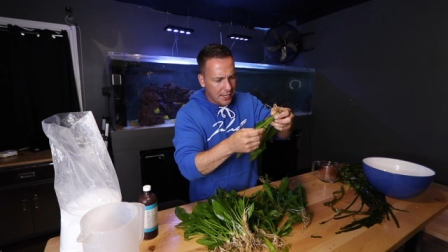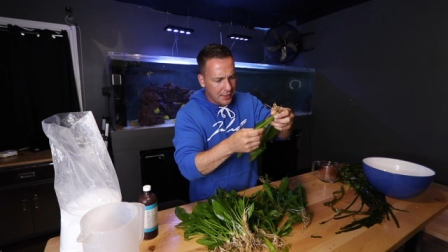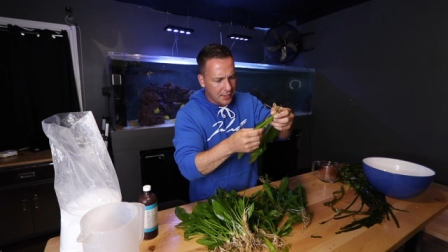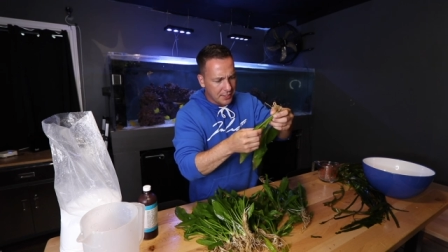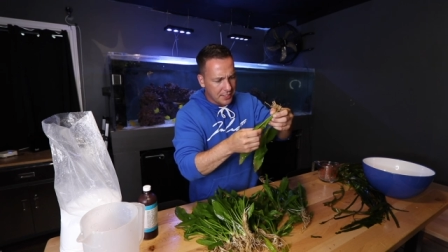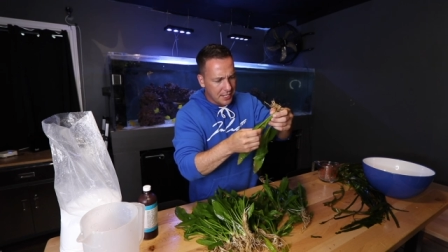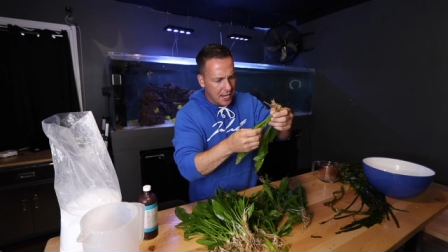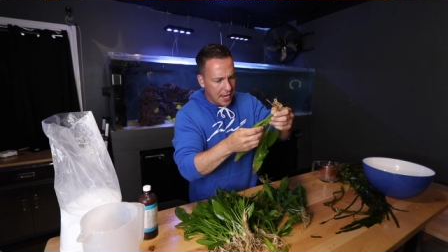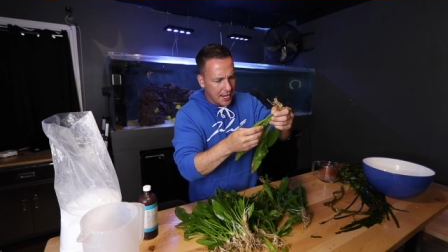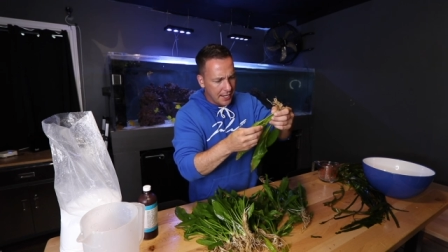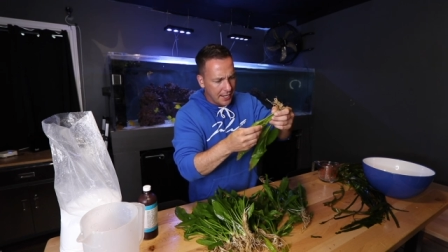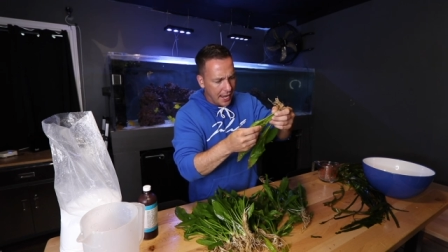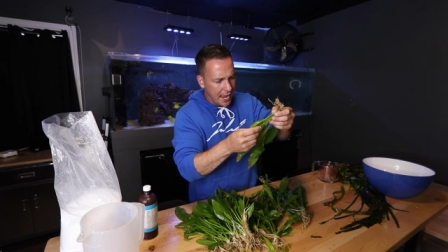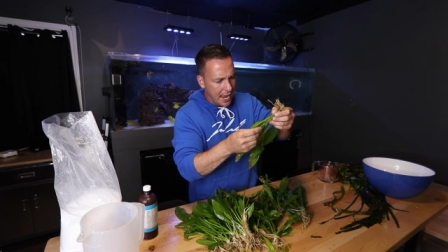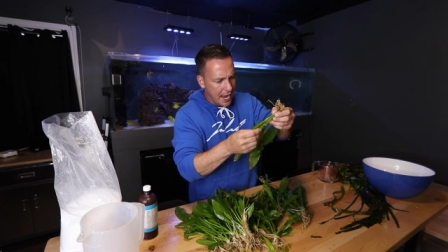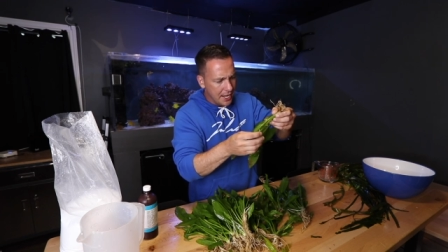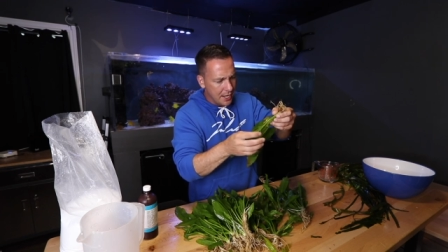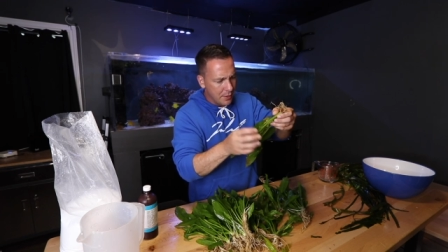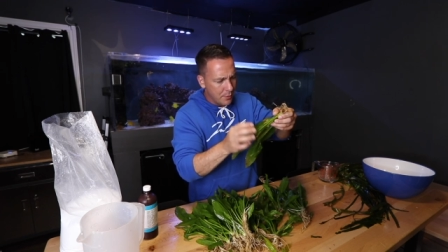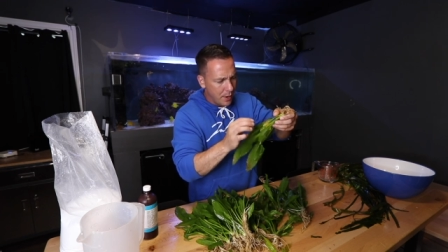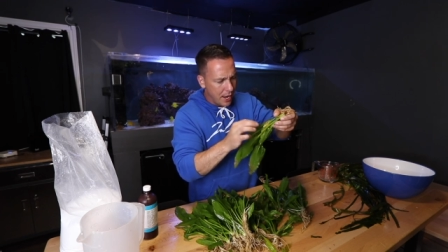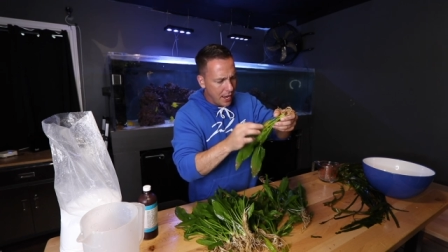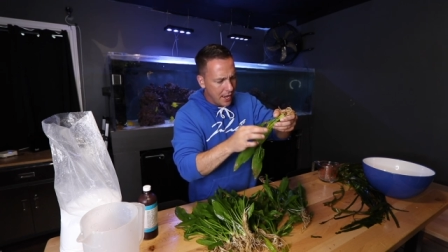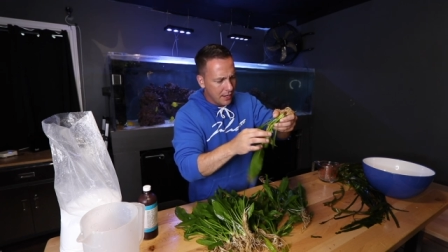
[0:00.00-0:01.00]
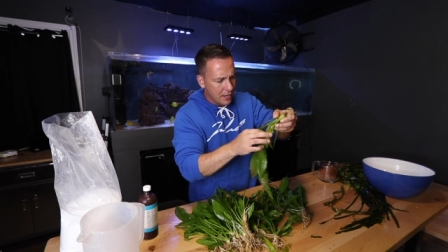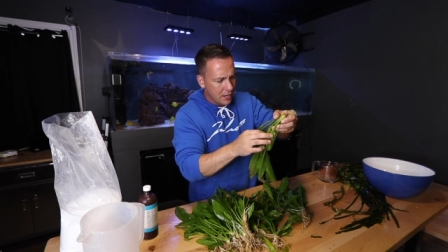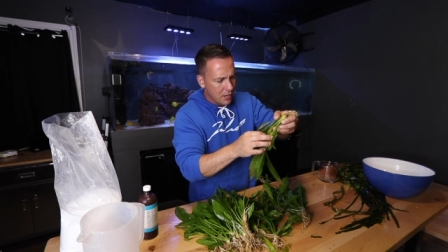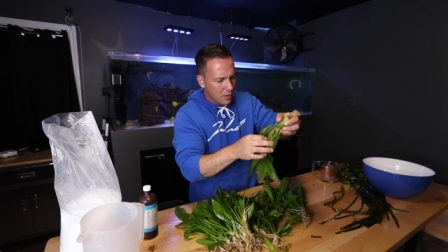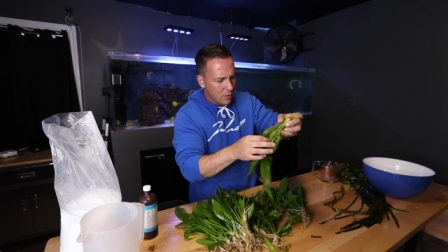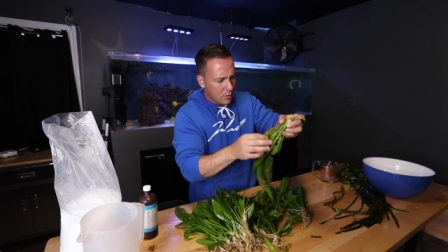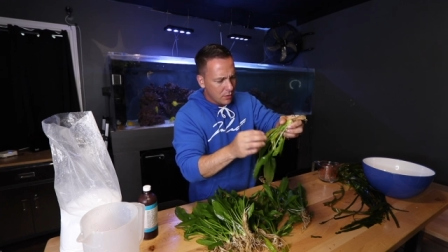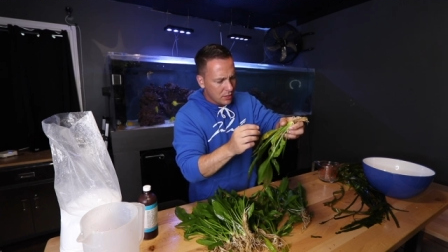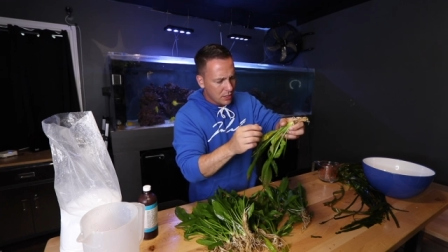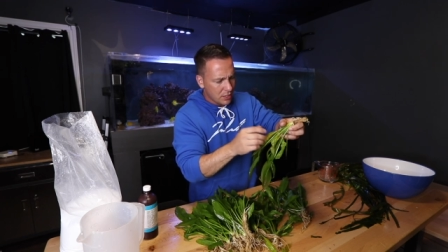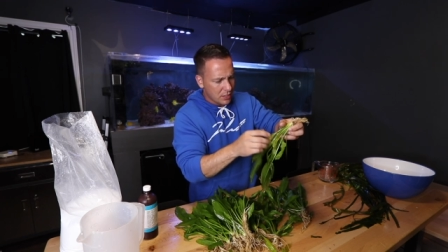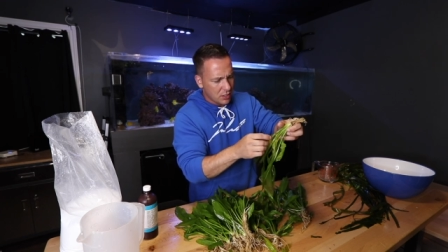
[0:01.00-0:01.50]
in the tank anyway.
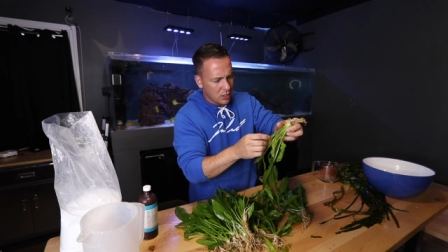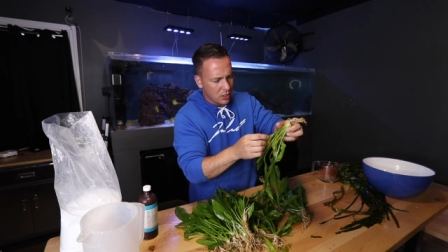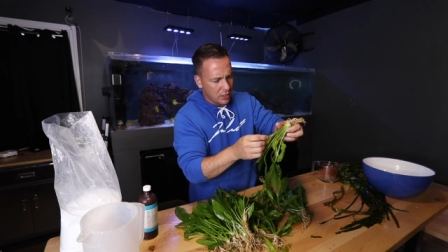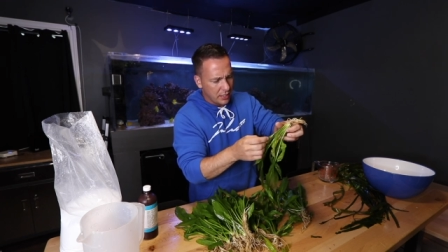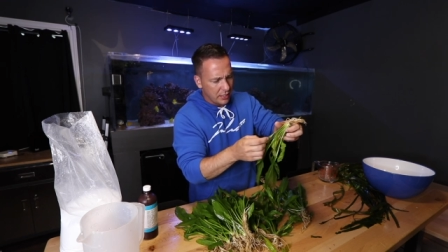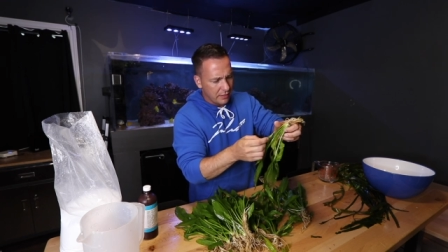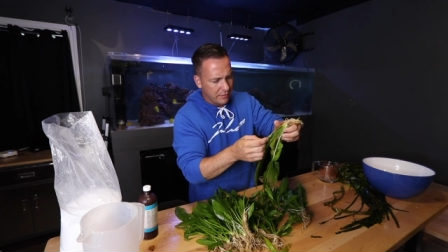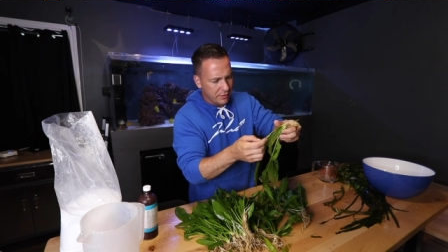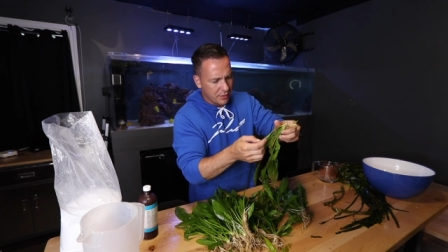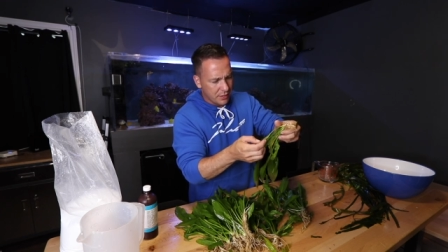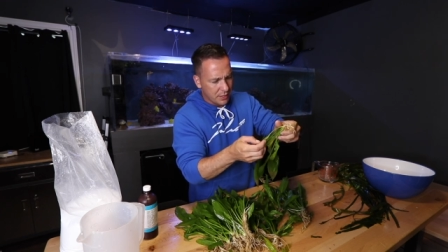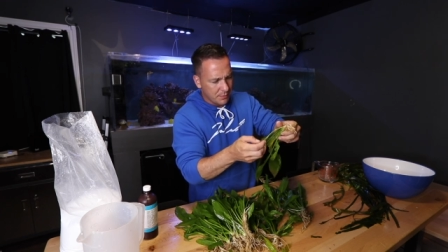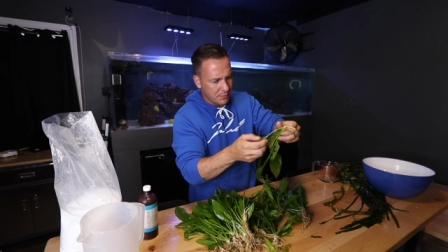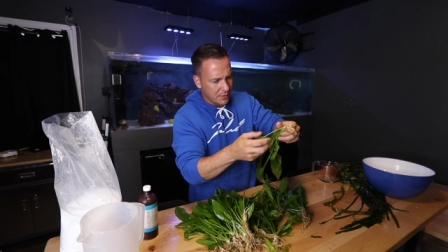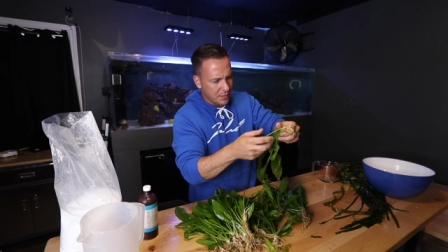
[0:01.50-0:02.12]
We're just looking for some